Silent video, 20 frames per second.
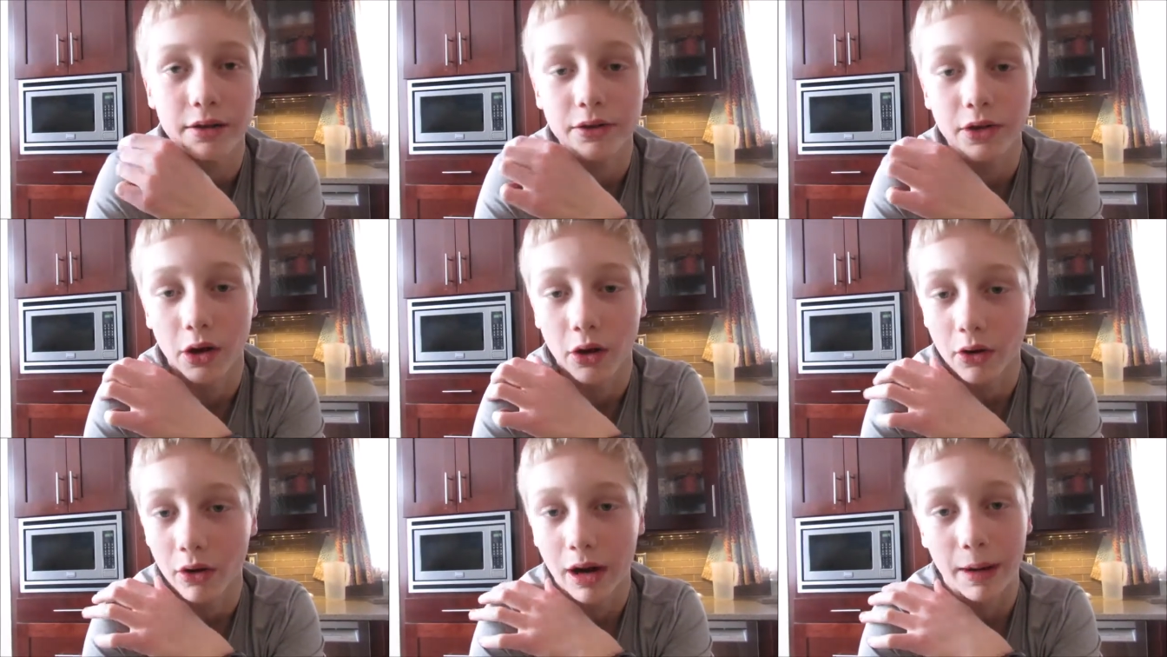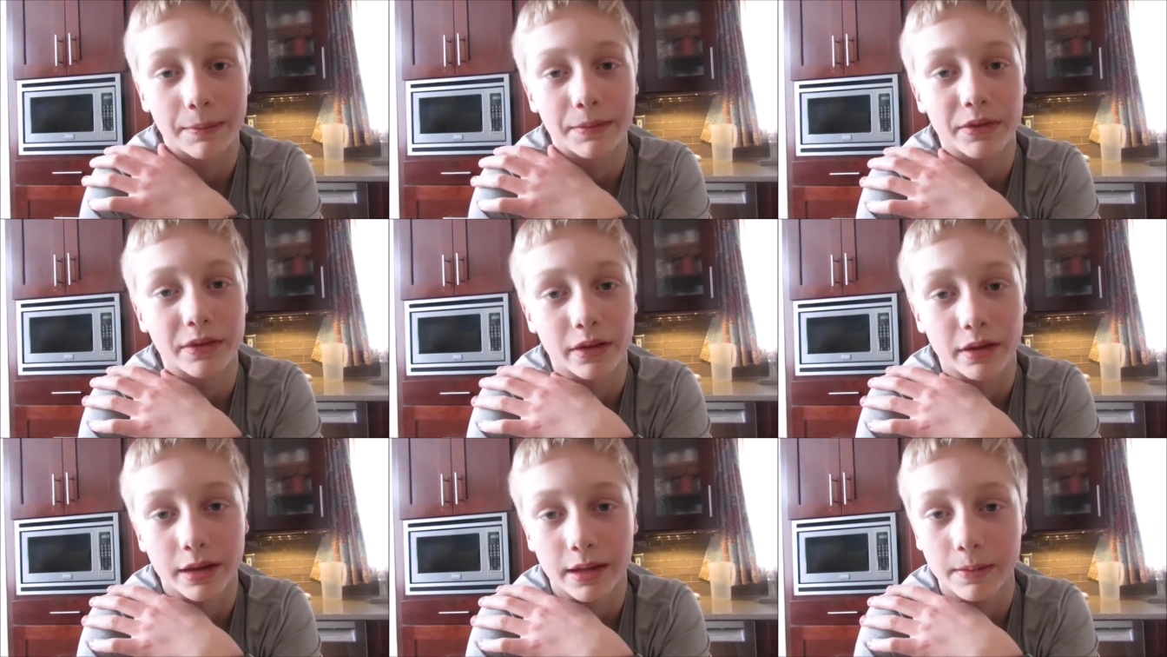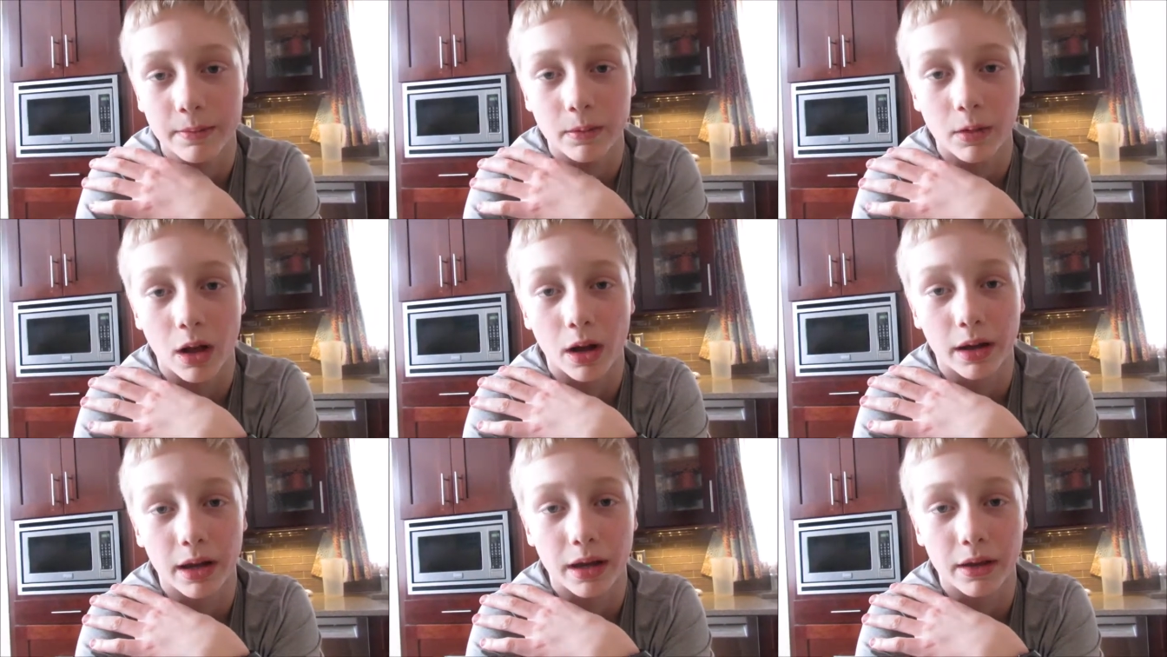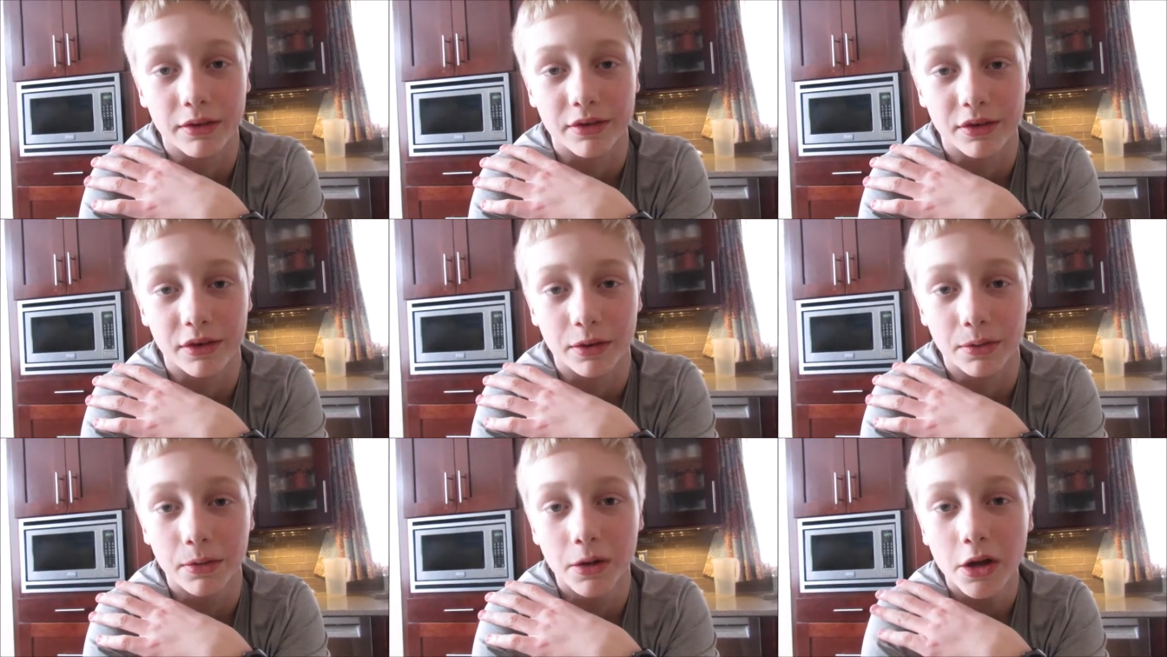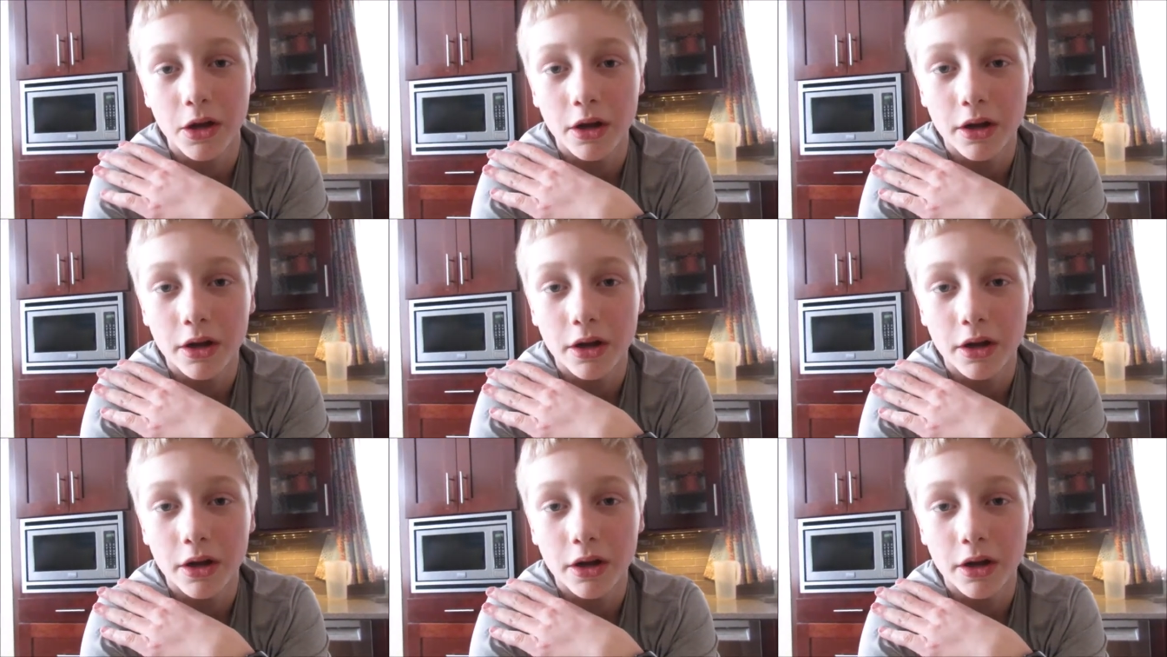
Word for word: You know, I'm just gonna keep vlogging. So,